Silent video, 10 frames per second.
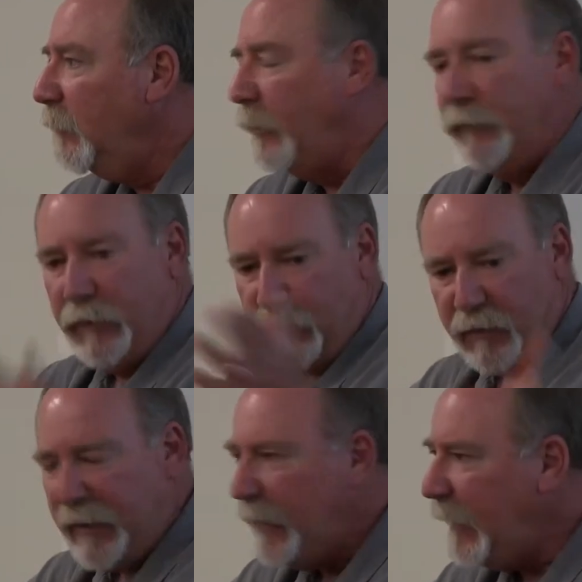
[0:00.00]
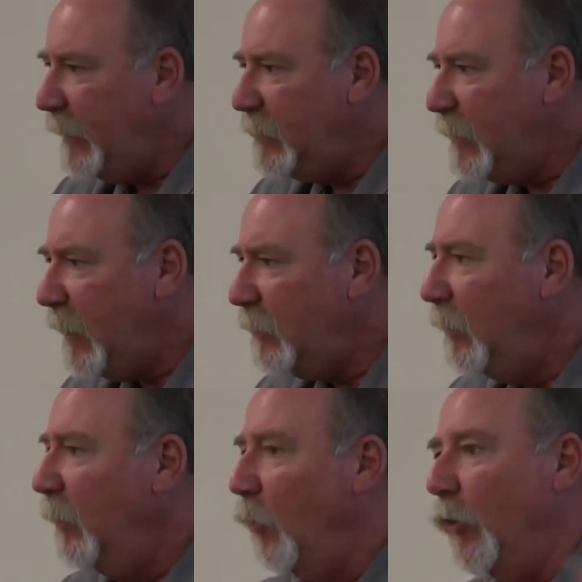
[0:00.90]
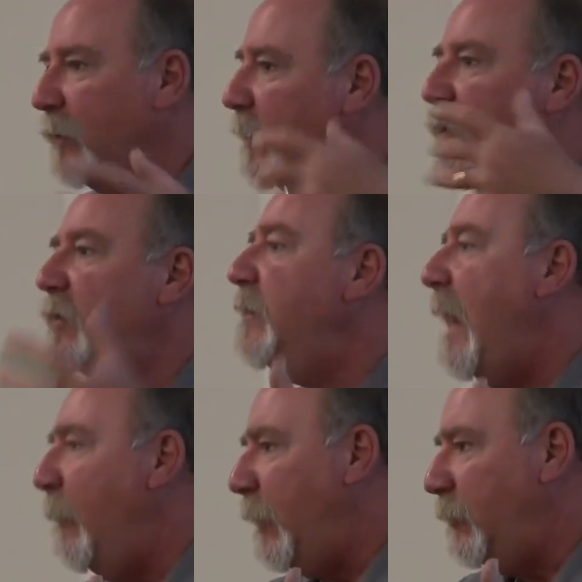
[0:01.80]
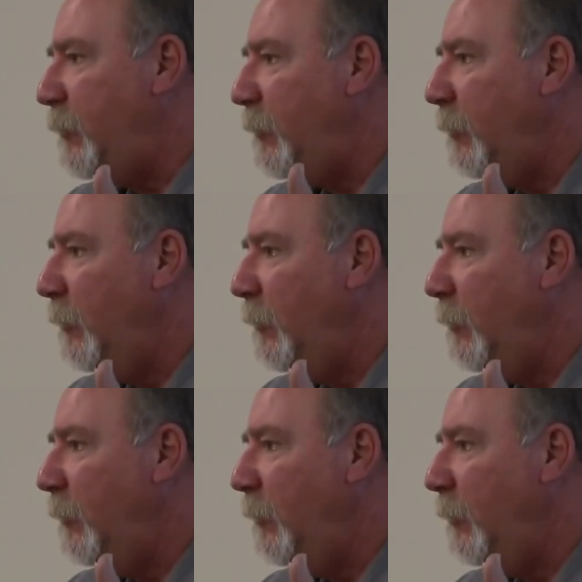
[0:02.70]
Do you see the insect? Or is it just damage?